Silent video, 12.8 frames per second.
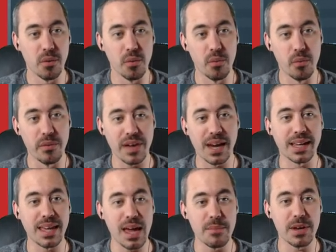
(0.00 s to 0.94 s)
we've got a
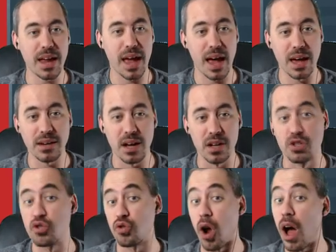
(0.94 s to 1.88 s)
game in hand. A
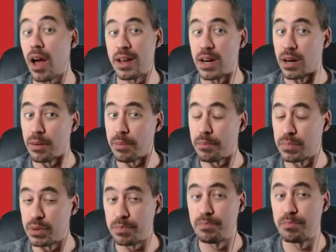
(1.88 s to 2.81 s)
draw here
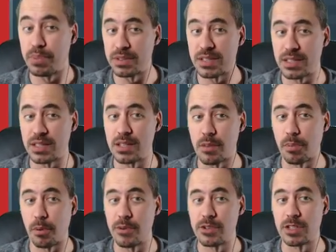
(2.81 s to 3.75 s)
puts us into the
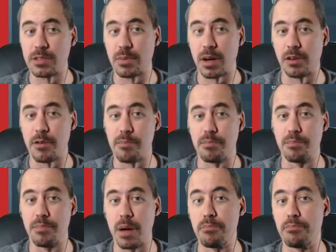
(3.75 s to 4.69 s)
promotion spot of
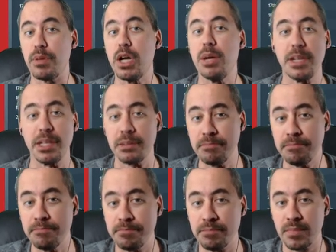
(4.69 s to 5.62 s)
a, a Birmingham.
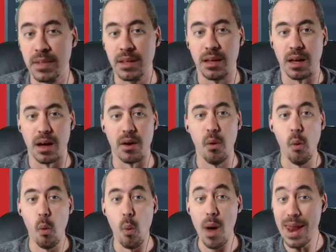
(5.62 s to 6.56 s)
A
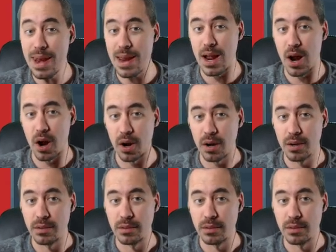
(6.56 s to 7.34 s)
win here